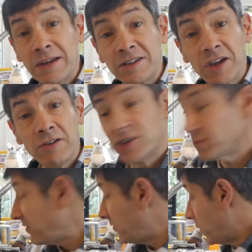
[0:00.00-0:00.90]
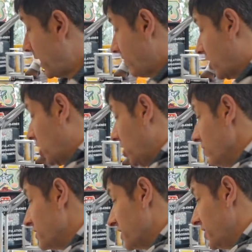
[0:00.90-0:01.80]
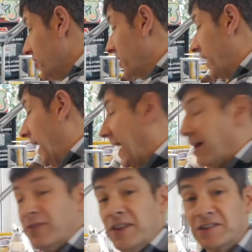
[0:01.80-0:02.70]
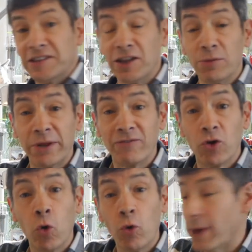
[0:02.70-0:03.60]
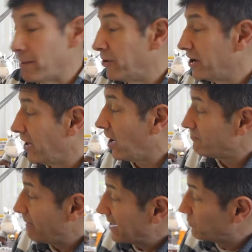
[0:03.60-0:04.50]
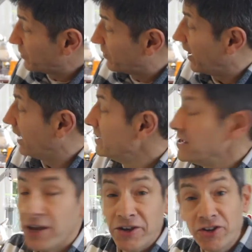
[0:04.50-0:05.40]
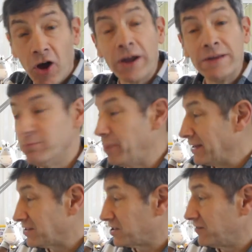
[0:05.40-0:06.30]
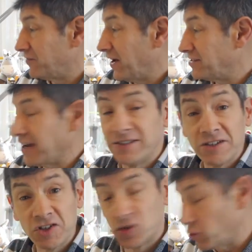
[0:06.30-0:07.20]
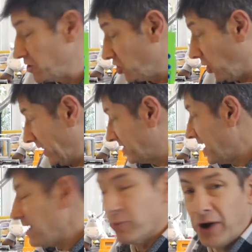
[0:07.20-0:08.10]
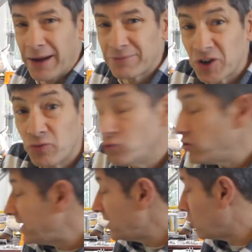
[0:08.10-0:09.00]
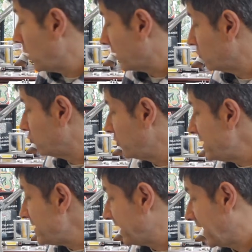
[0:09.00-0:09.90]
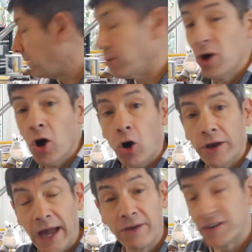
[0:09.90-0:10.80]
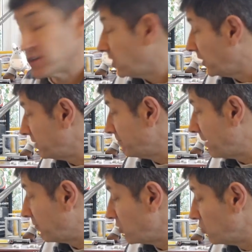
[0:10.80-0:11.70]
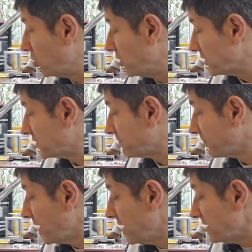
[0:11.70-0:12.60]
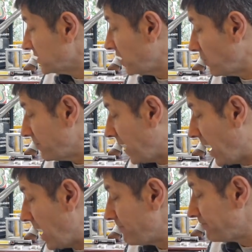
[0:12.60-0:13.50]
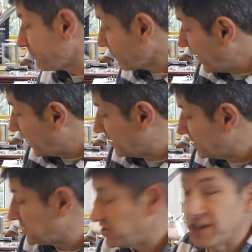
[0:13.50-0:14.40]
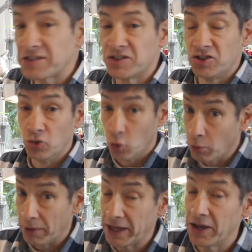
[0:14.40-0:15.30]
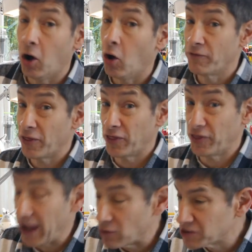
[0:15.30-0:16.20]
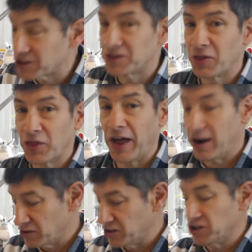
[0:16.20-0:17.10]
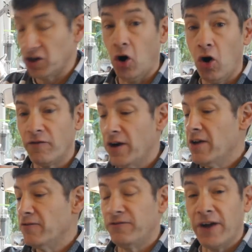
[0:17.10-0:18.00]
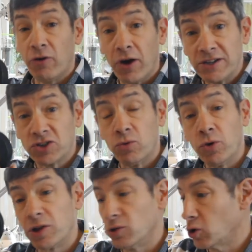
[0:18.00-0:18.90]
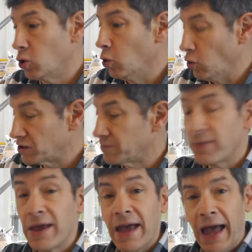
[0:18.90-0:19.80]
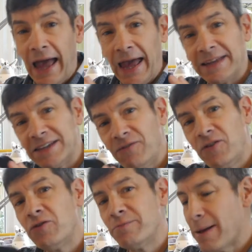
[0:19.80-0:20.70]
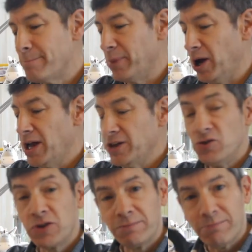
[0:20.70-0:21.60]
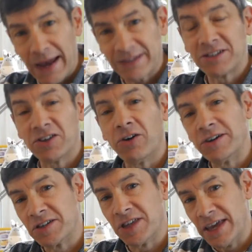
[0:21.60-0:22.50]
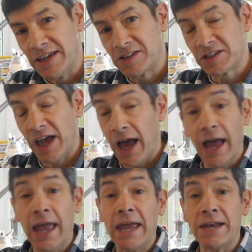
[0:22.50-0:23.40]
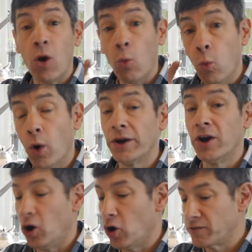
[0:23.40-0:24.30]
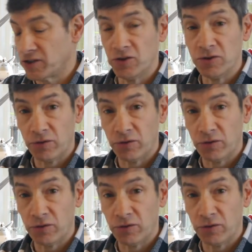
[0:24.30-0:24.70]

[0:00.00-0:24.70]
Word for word: so just before we have a closer look at this little bit of core memory I've made with uh, nine bits of uh, data storage on it, perhaps a really quick recap on how this kind of memory works. So um, it consists normally of thousands and thousands of ferrite-toroidal cores. And if you remember, you can magnetize these uh, in one of two